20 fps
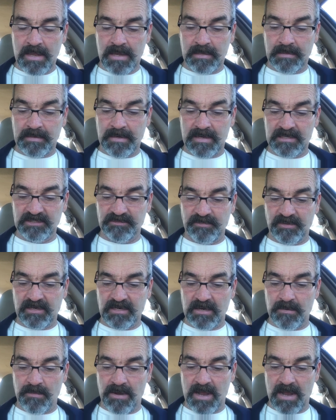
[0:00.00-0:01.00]
and has
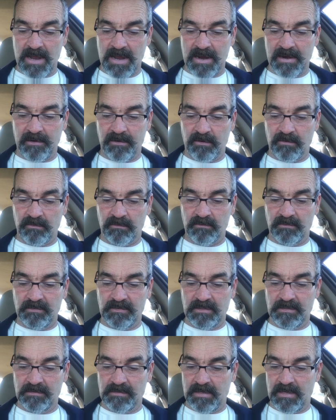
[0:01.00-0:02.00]
become higher
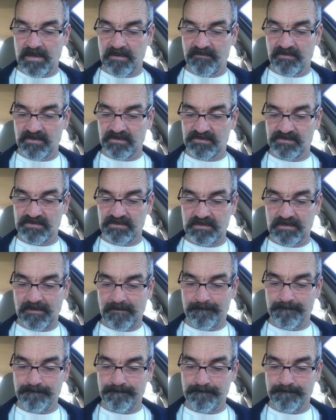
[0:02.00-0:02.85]
than the heavens.